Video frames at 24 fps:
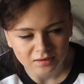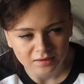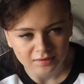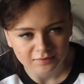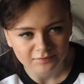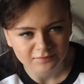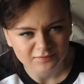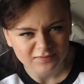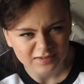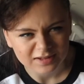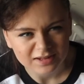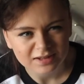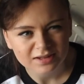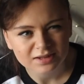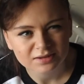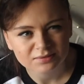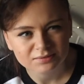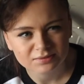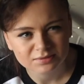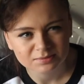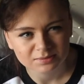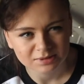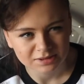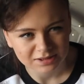I think it
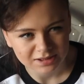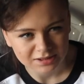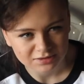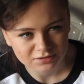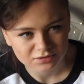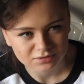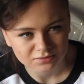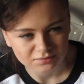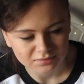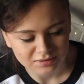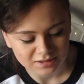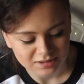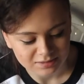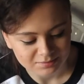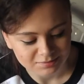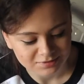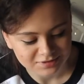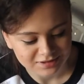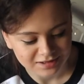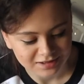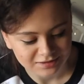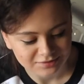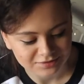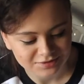was my next door
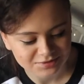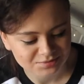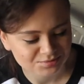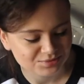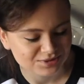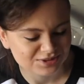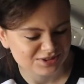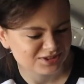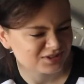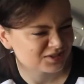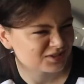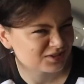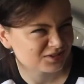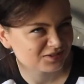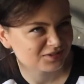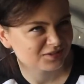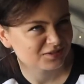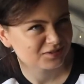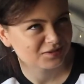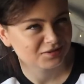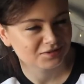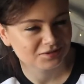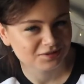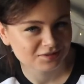neighbour's house, which
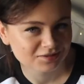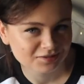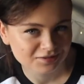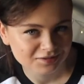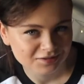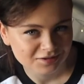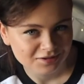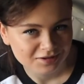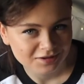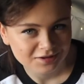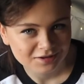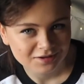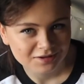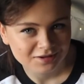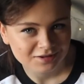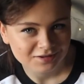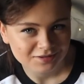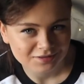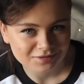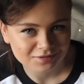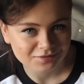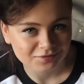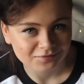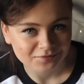
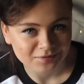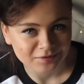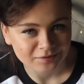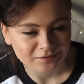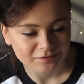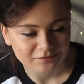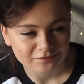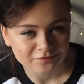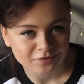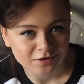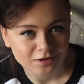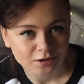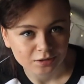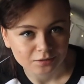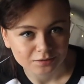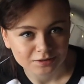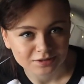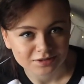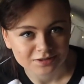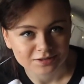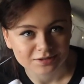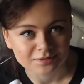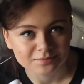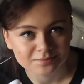it's not very far,
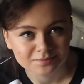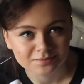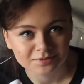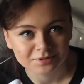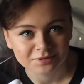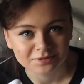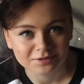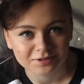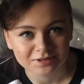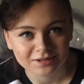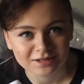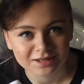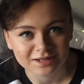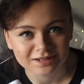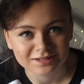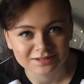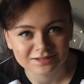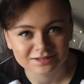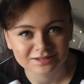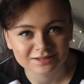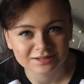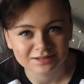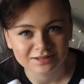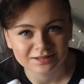is it? But I
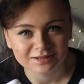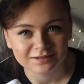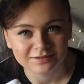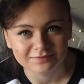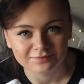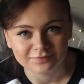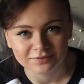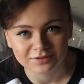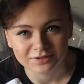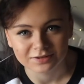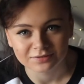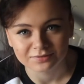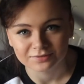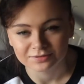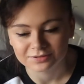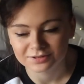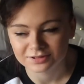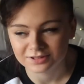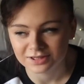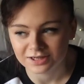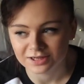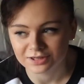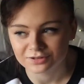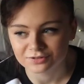guess if I got
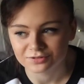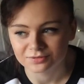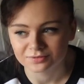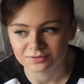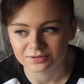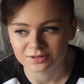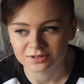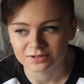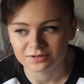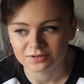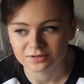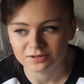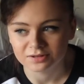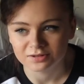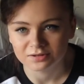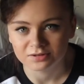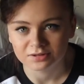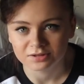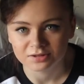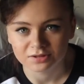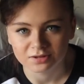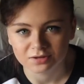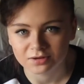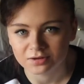scared during the night,
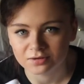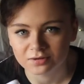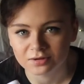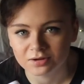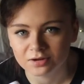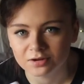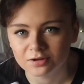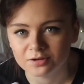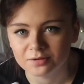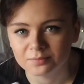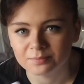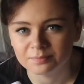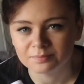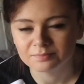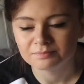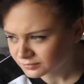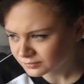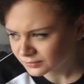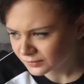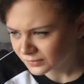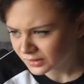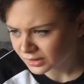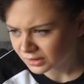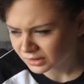I could go
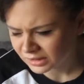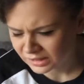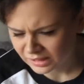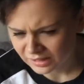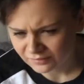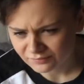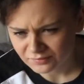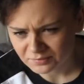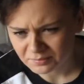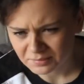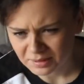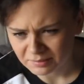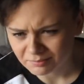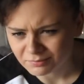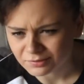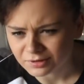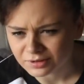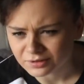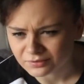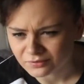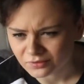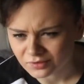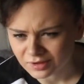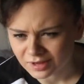home. I have a
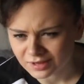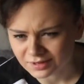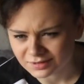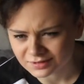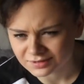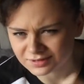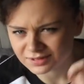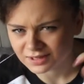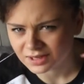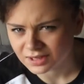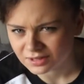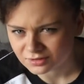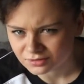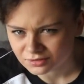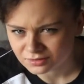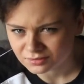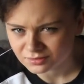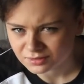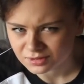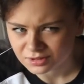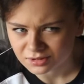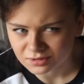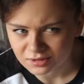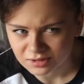memory of getting scared
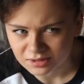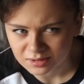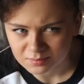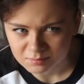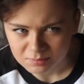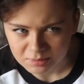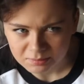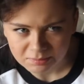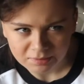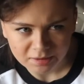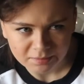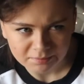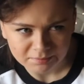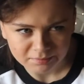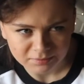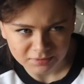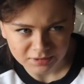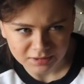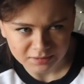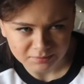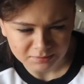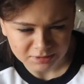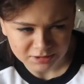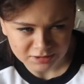during the night and my mum
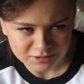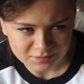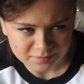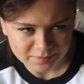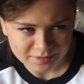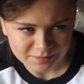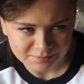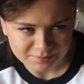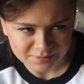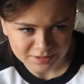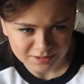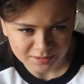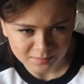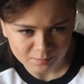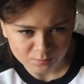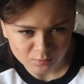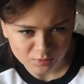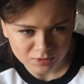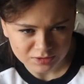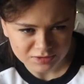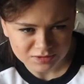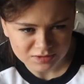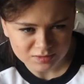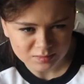coming to pick me up
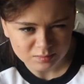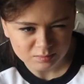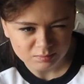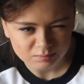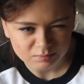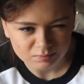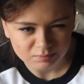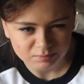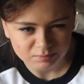once.